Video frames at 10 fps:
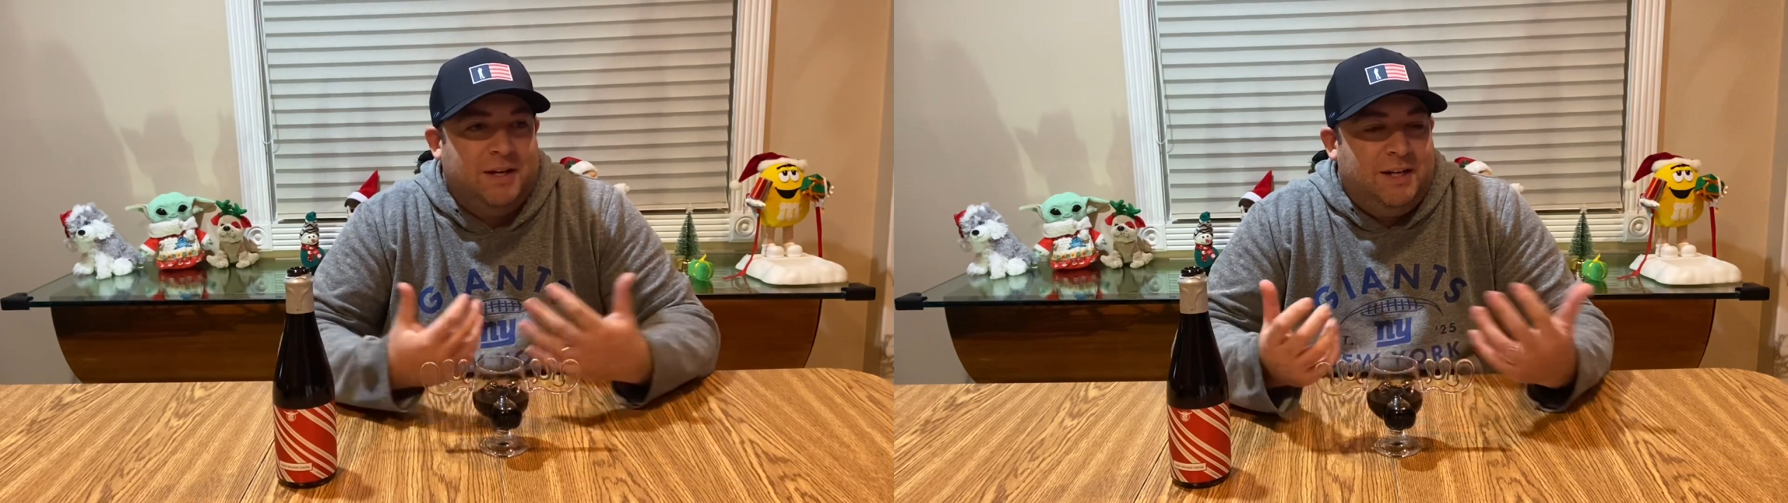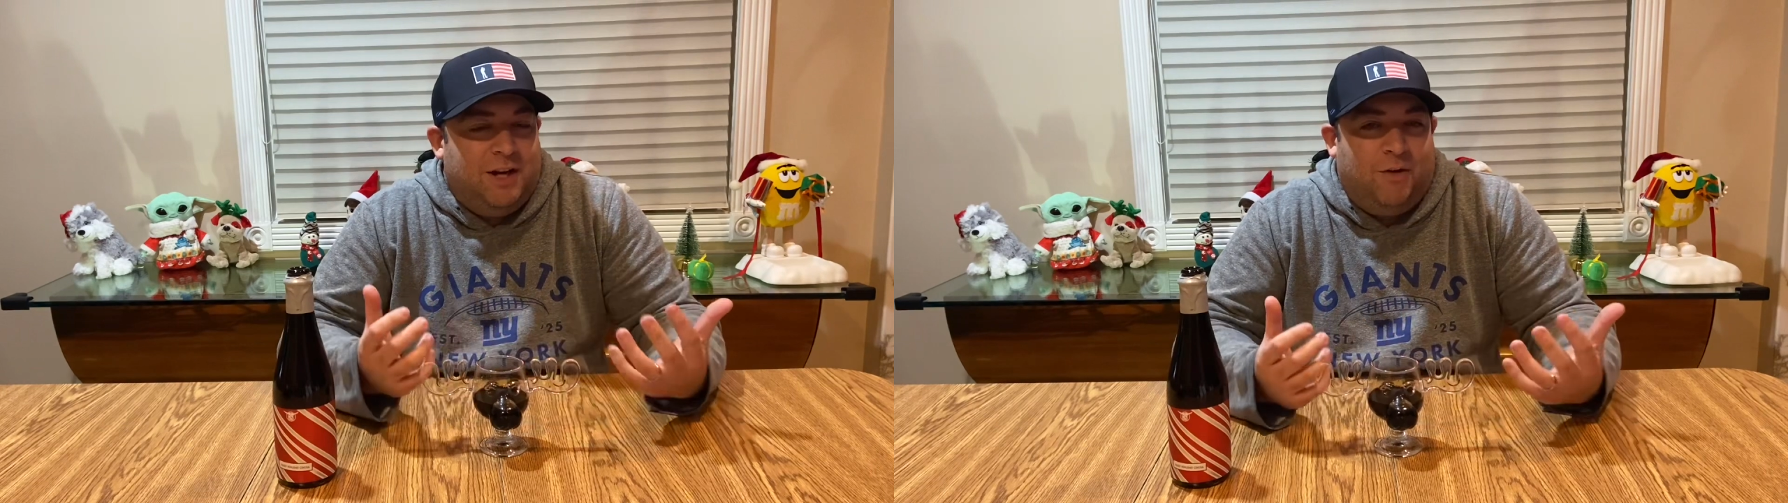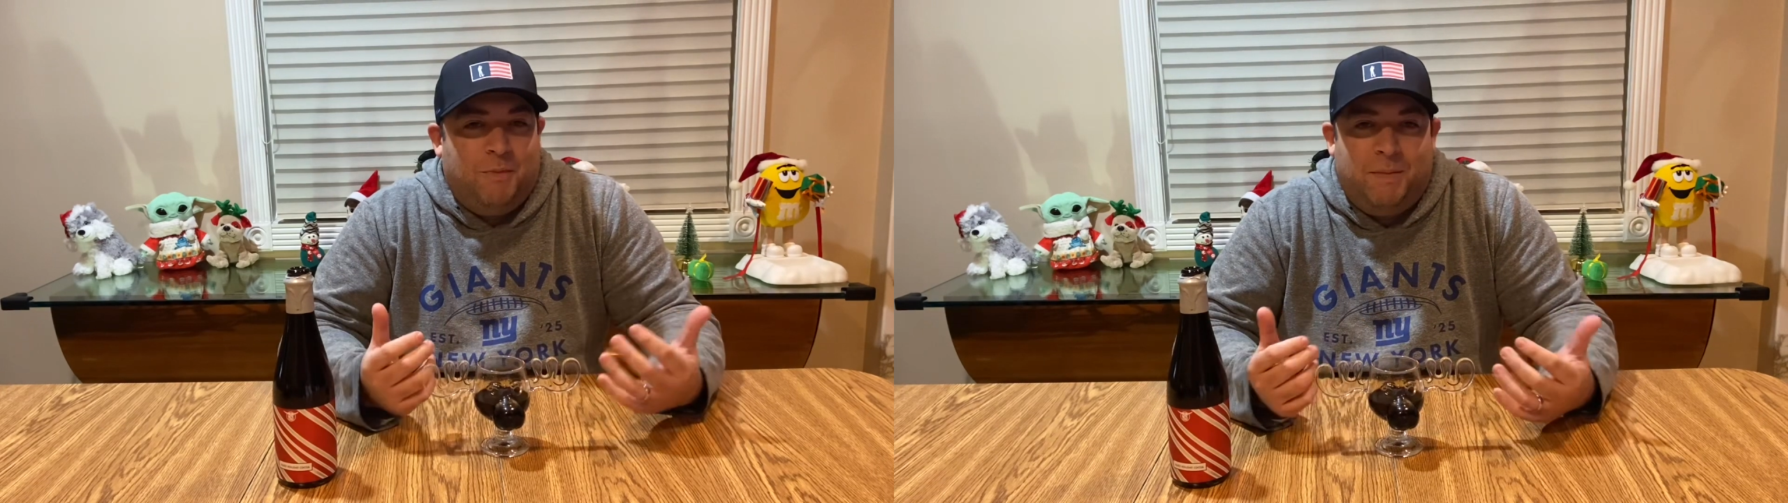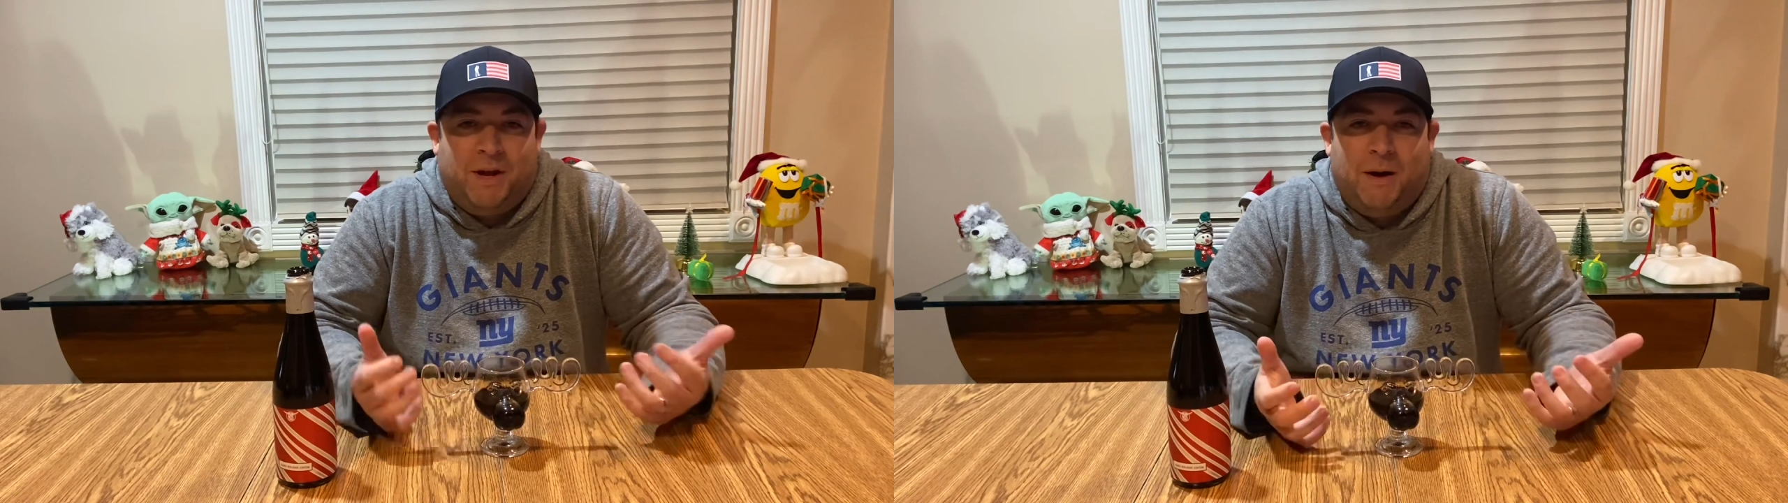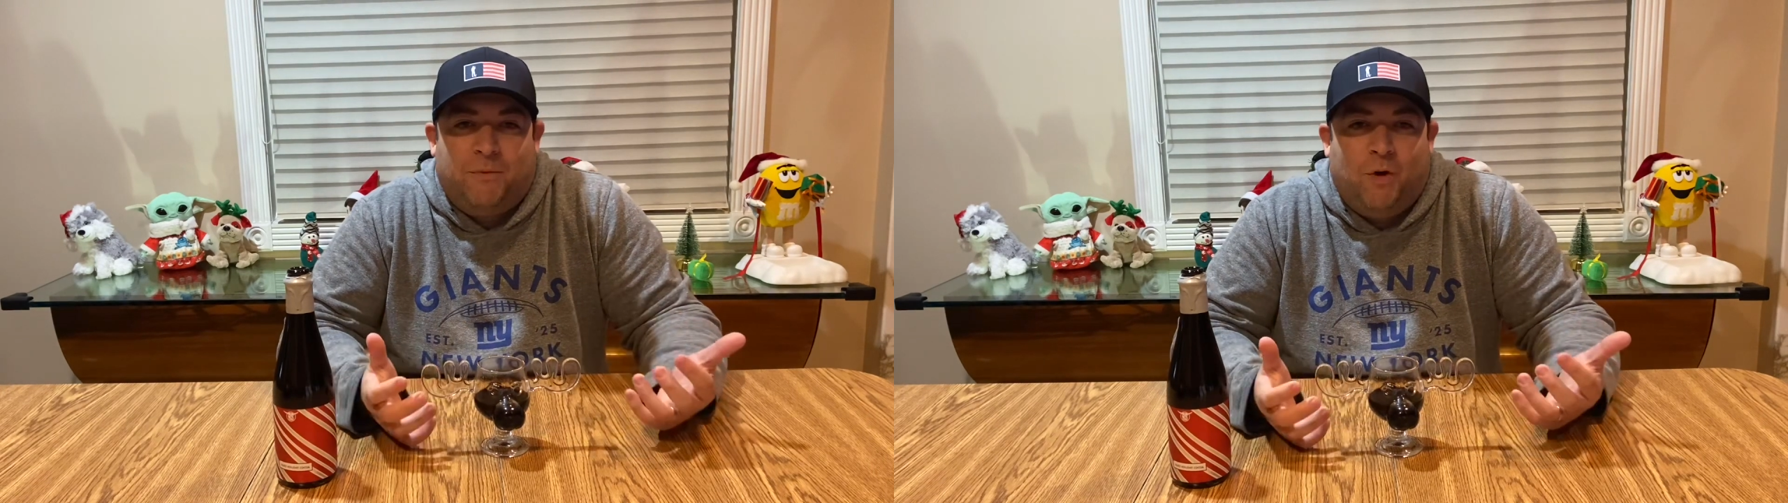maybe
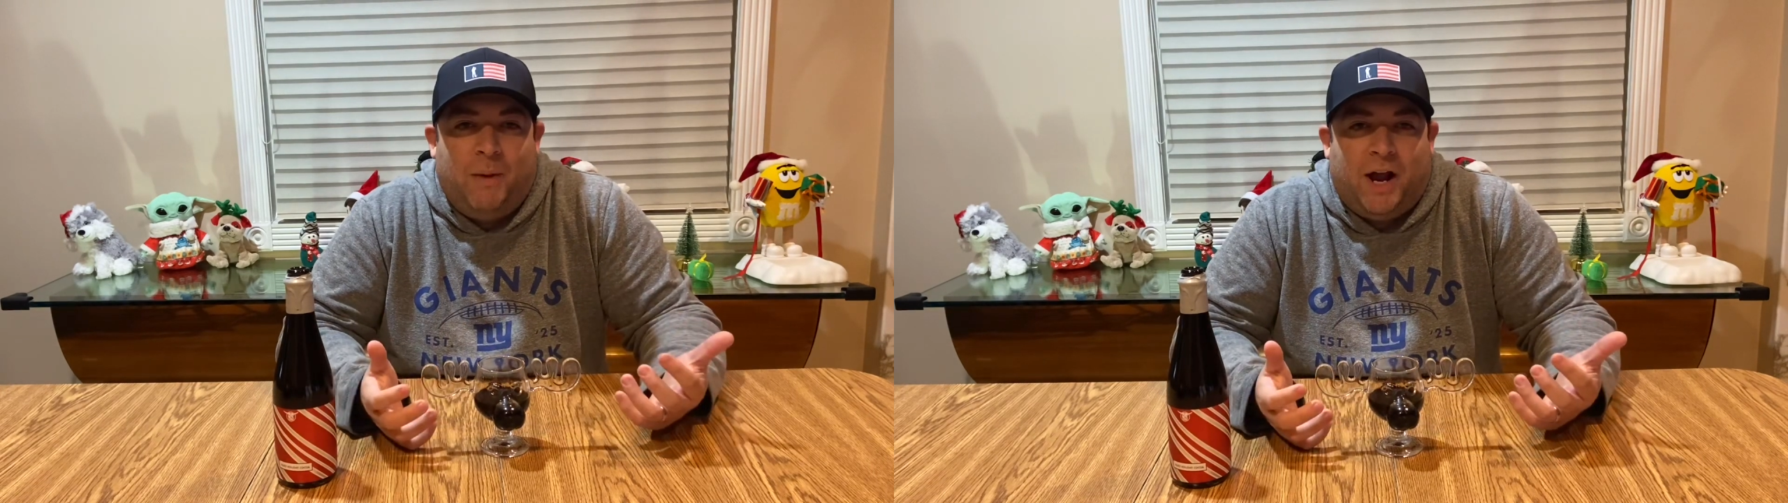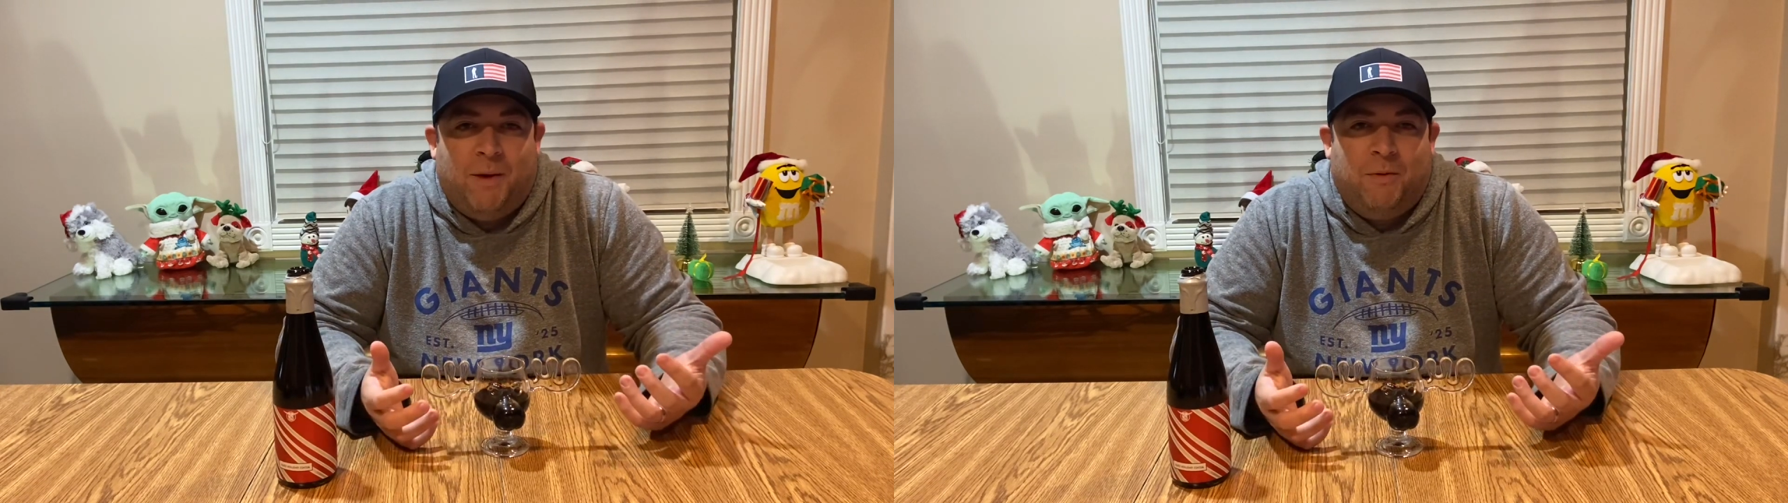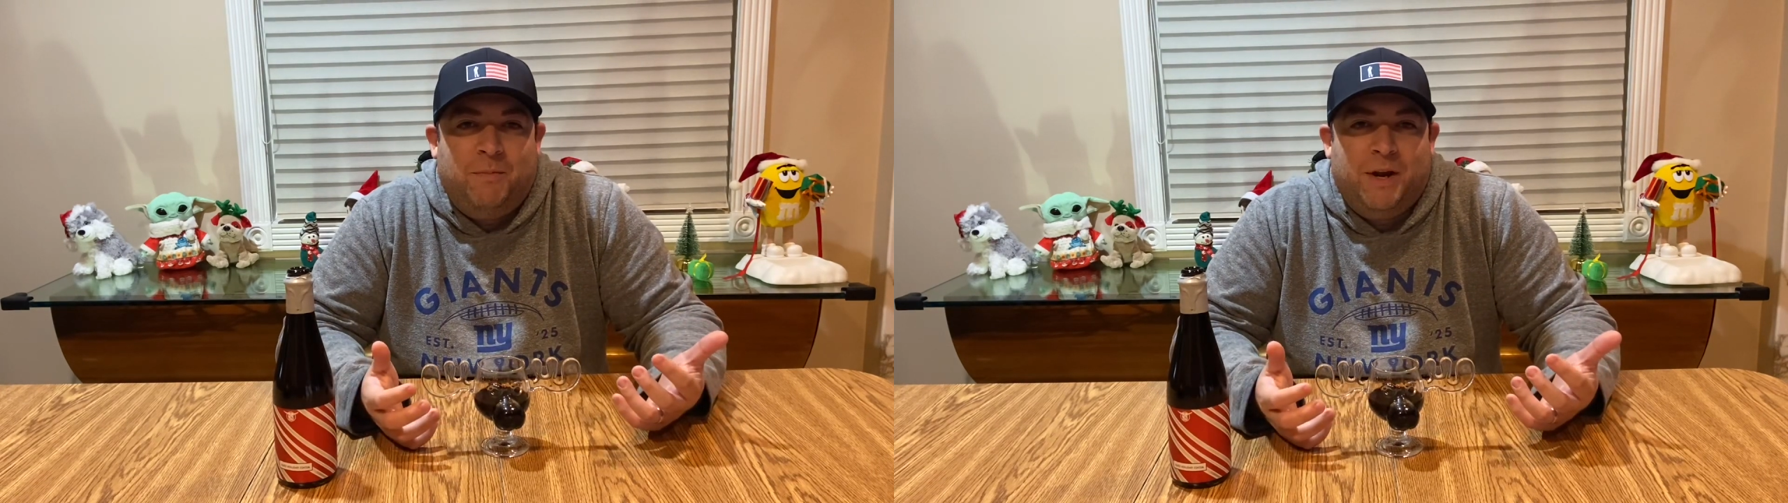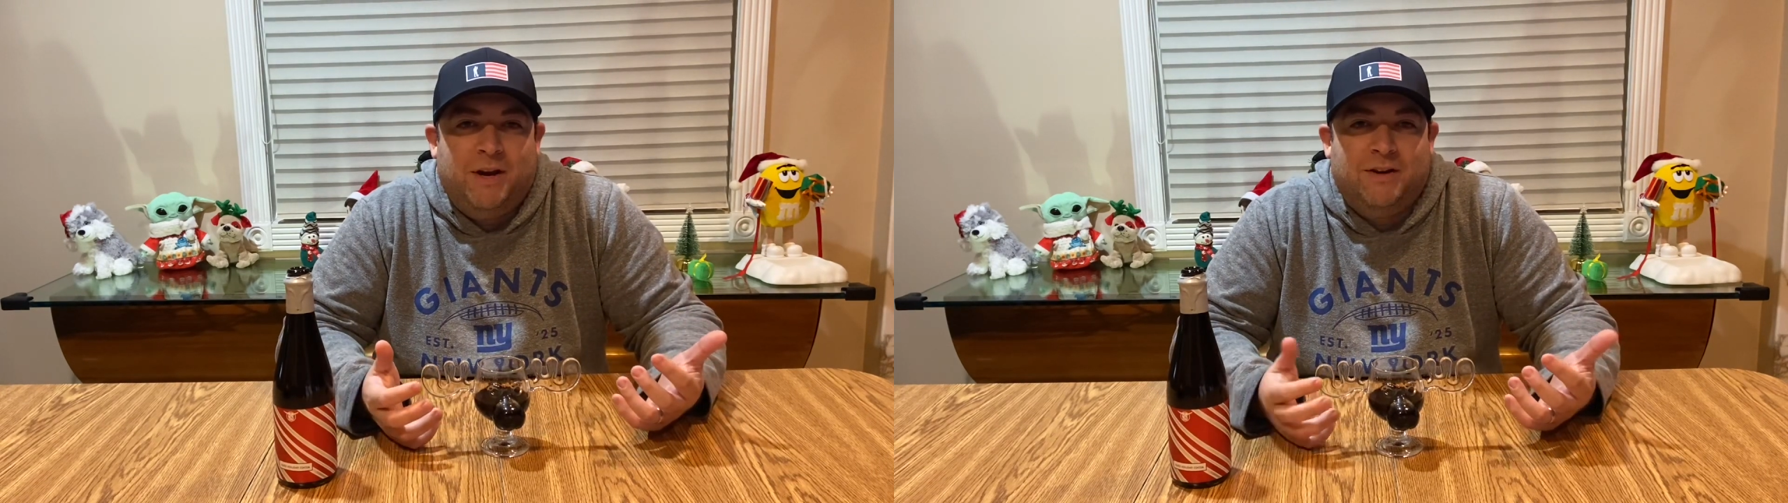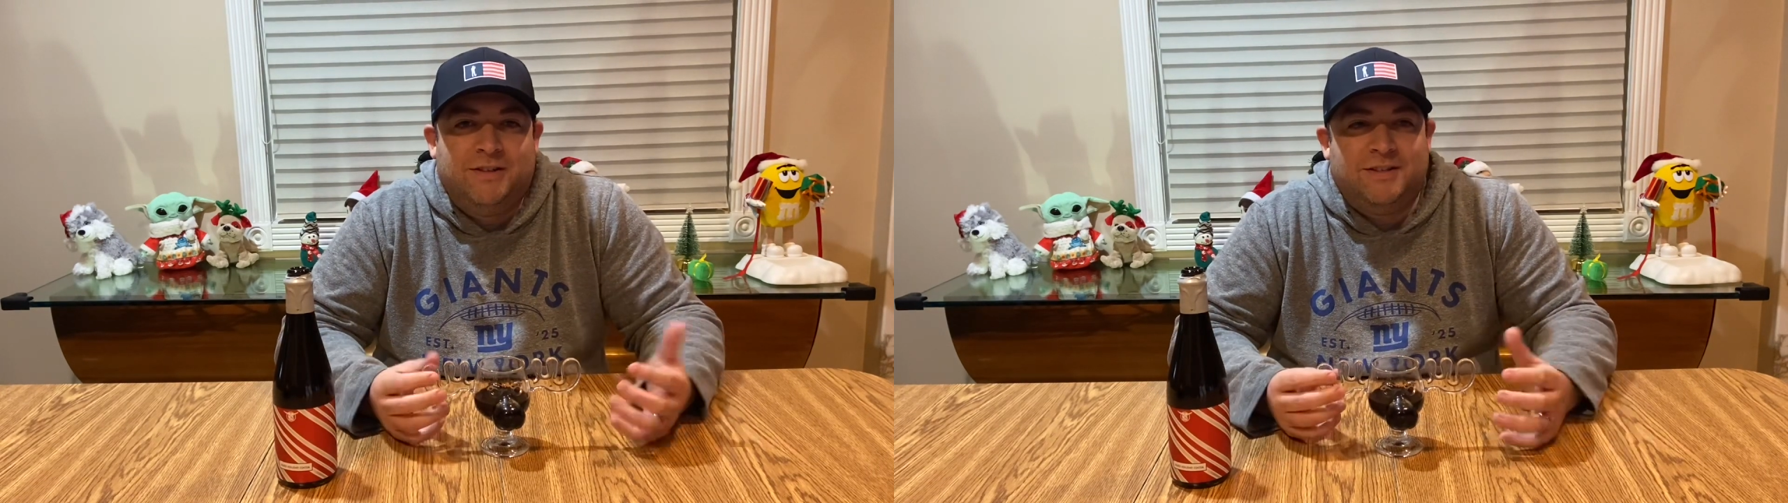throw back a couple of
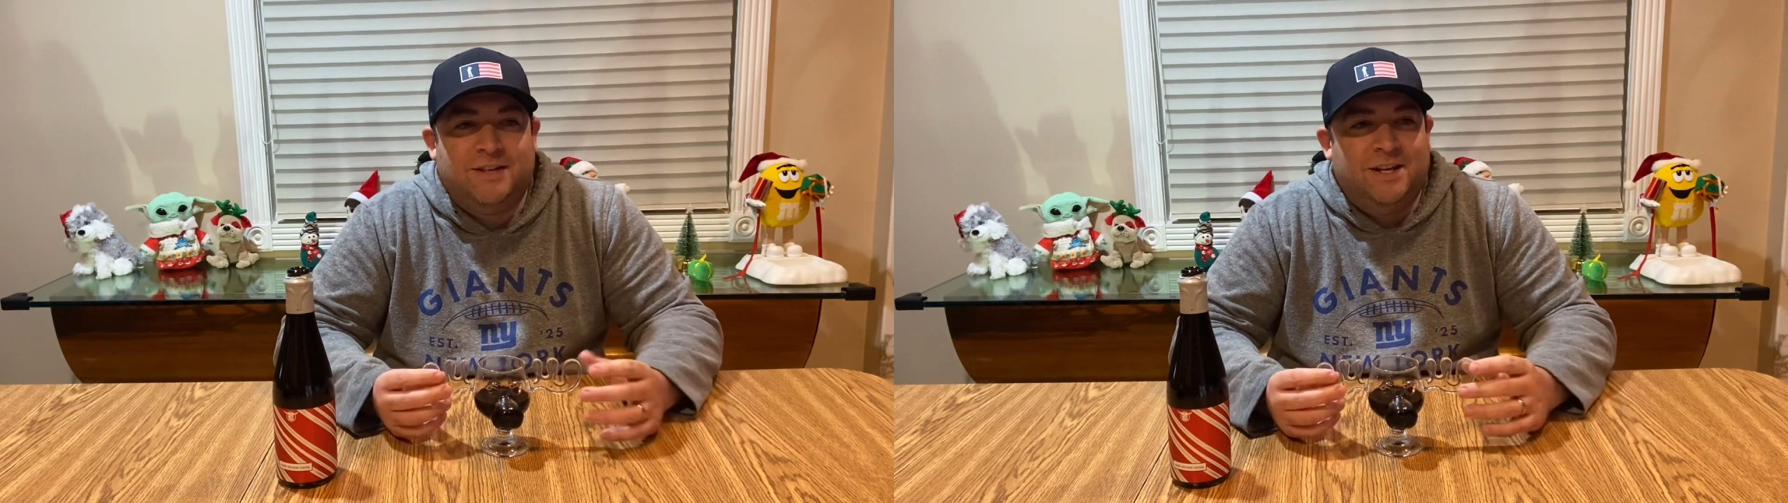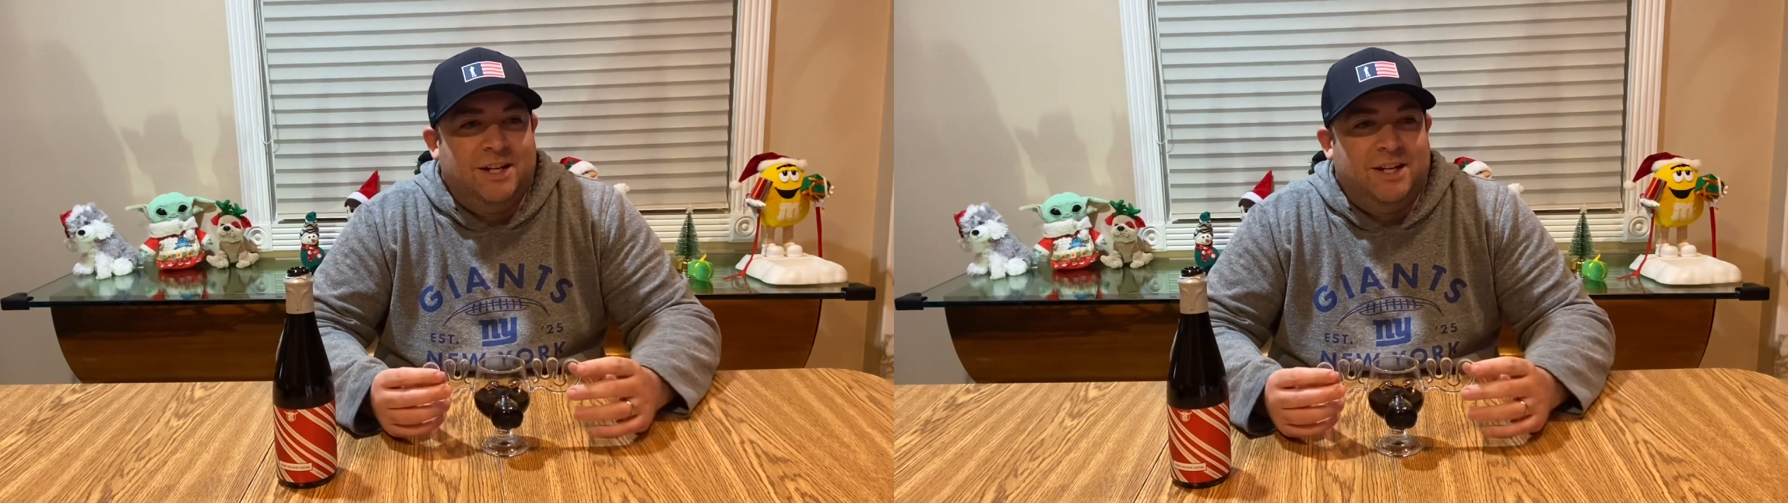beers,